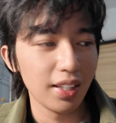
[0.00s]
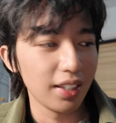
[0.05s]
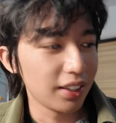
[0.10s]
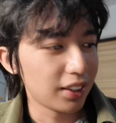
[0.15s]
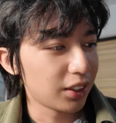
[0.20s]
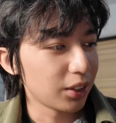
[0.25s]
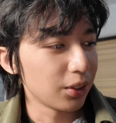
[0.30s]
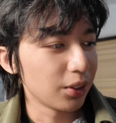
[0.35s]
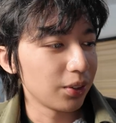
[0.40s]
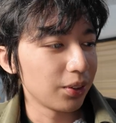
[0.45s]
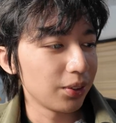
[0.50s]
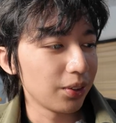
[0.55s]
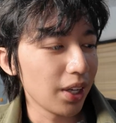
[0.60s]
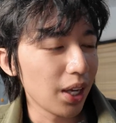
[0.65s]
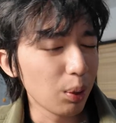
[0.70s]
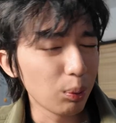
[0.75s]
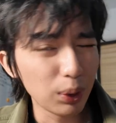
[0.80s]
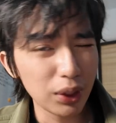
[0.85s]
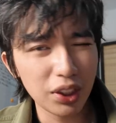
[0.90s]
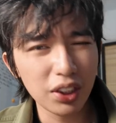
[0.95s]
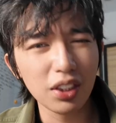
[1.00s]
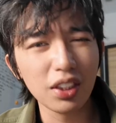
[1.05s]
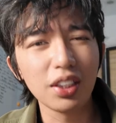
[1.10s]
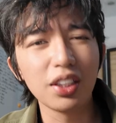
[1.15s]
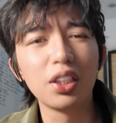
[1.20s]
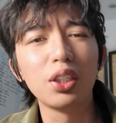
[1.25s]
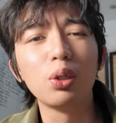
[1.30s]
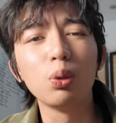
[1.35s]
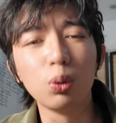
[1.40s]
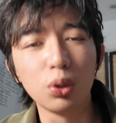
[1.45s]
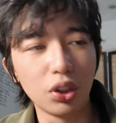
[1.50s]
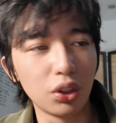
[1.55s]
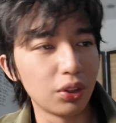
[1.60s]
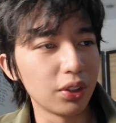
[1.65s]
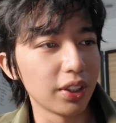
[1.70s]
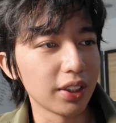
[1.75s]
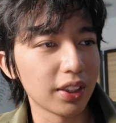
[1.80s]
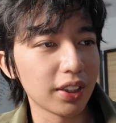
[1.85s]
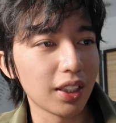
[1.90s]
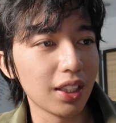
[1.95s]
So it was still a huge
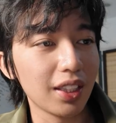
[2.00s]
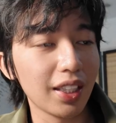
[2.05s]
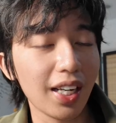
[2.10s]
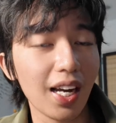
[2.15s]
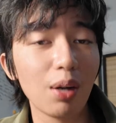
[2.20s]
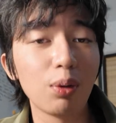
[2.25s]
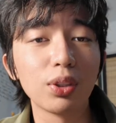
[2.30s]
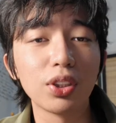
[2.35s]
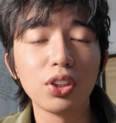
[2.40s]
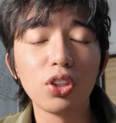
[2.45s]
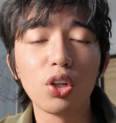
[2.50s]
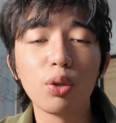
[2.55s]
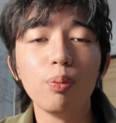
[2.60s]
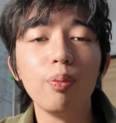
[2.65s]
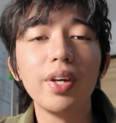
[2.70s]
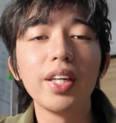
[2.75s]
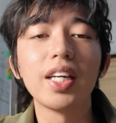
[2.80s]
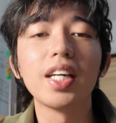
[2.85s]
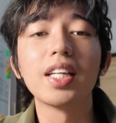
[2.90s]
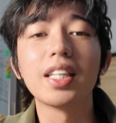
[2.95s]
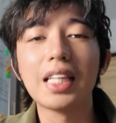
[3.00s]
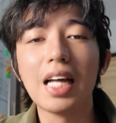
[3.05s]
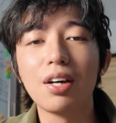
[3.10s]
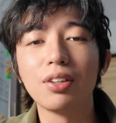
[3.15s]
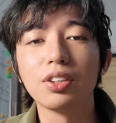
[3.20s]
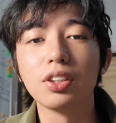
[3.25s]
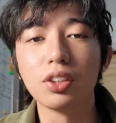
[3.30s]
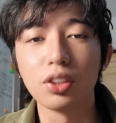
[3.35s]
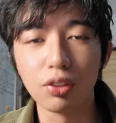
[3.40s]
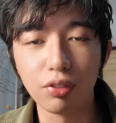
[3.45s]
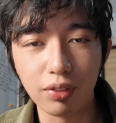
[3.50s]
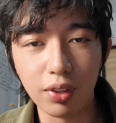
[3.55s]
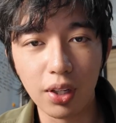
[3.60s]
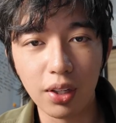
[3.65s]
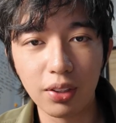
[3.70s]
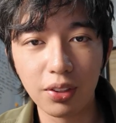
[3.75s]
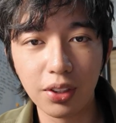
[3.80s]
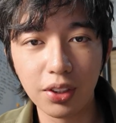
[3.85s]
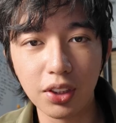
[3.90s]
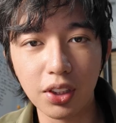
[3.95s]
risk. Like I was not making thousands of
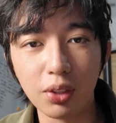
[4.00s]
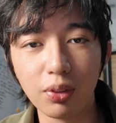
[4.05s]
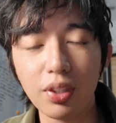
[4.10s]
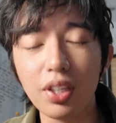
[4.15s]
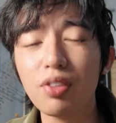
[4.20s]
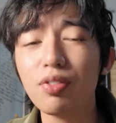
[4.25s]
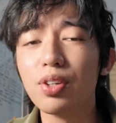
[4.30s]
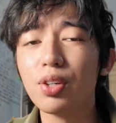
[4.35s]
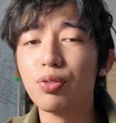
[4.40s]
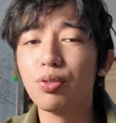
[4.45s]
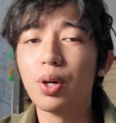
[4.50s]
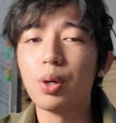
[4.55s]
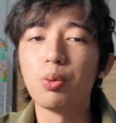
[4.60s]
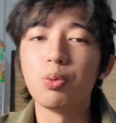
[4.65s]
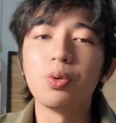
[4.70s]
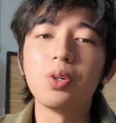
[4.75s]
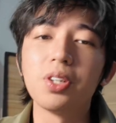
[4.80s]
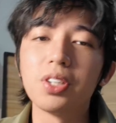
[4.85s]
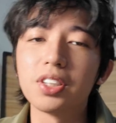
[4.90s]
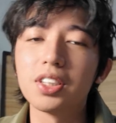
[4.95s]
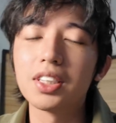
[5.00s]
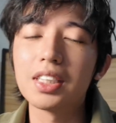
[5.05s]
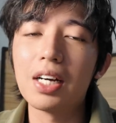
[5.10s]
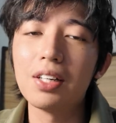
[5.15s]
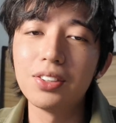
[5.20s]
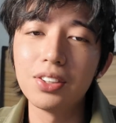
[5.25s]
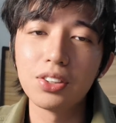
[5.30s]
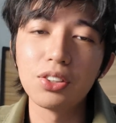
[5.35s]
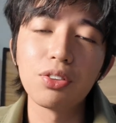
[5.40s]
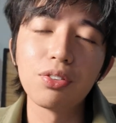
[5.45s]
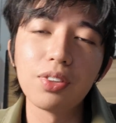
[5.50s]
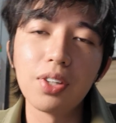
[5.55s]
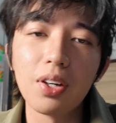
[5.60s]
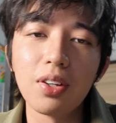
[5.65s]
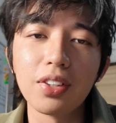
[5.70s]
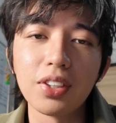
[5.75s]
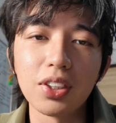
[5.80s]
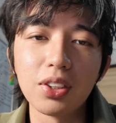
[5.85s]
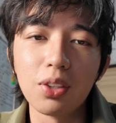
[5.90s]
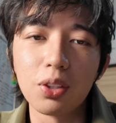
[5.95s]
dollars. Even if I was, thousands of
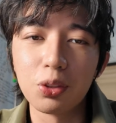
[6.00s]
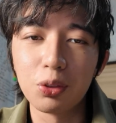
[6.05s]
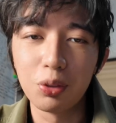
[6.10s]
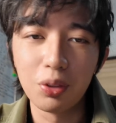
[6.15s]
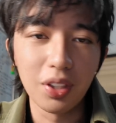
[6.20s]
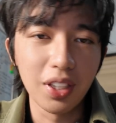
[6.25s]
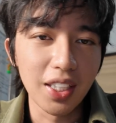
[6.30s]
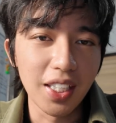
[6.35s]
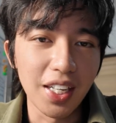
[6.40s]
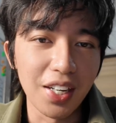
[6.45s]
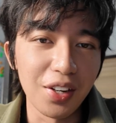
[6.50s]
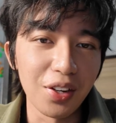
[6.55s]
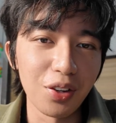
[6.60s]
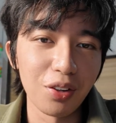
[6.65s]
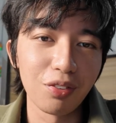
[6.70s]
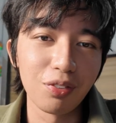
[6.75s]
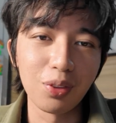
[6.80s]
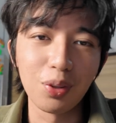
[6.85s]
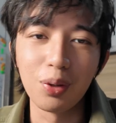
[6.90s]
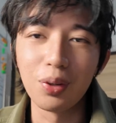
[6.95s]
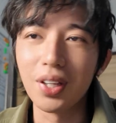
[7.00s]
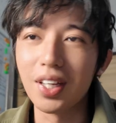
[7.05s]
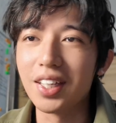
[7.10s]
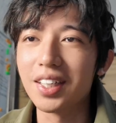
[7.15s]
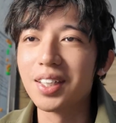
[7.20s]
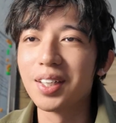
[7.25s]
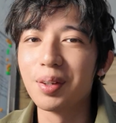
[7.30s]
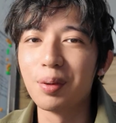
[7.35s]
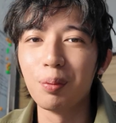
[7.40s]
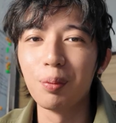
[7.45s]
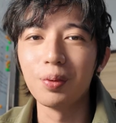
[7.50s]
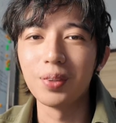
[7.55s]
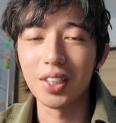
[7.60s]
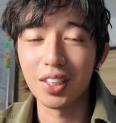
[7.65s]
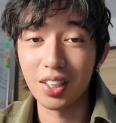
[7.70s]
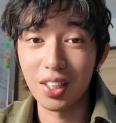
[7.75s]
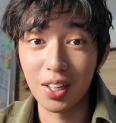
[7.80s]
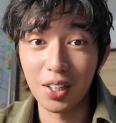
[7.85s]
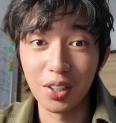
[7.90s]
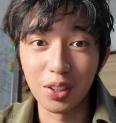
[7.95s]
dollars not really enough to like
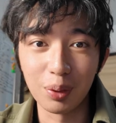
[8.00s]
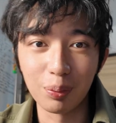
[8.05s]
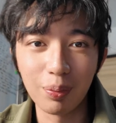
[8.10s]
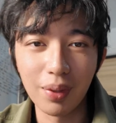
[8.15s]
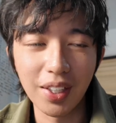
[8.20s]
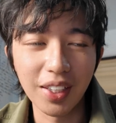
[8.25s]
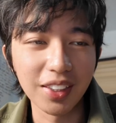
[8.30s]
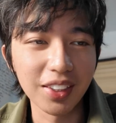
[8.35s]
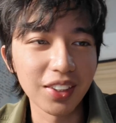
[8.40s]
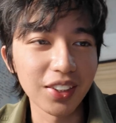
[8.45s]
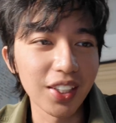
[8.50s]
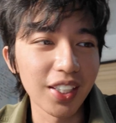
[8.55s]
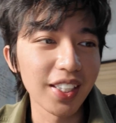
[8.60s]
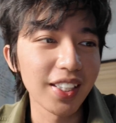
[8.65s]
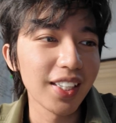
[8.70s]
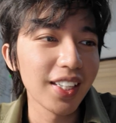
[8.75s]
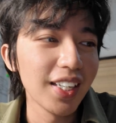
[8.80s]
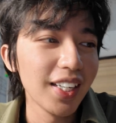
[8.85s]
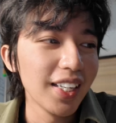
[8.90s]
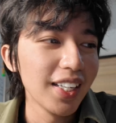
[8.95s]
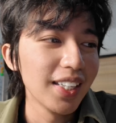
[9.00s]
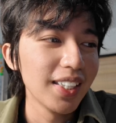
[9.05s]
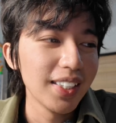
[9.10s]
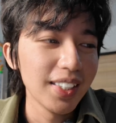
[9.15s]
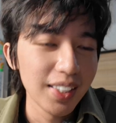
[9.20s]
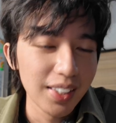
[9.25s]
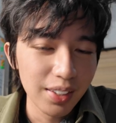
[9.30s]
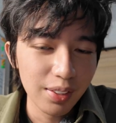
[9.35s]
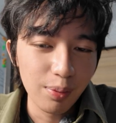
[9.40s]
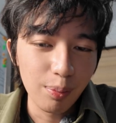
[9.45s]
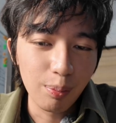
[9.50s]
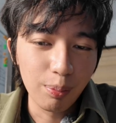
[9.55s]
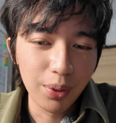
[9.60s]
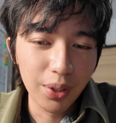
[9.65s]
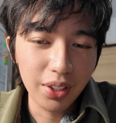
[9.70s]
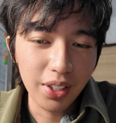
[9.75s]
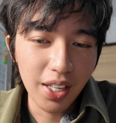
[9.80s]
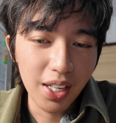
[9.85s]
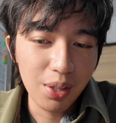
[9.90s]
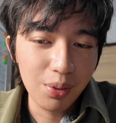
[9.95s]
retire your parents, right?
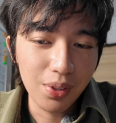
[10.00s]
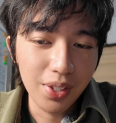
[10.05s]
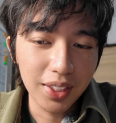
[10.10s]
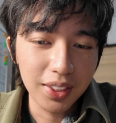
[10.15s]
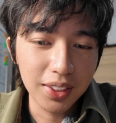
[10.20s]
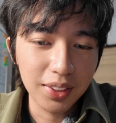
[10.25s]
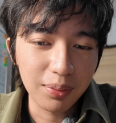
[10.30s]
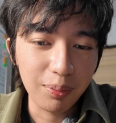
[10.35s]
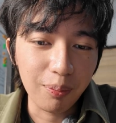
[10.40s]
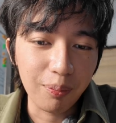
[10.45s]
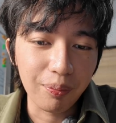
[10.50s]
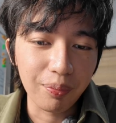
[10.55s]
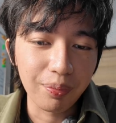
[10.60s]
But anyways,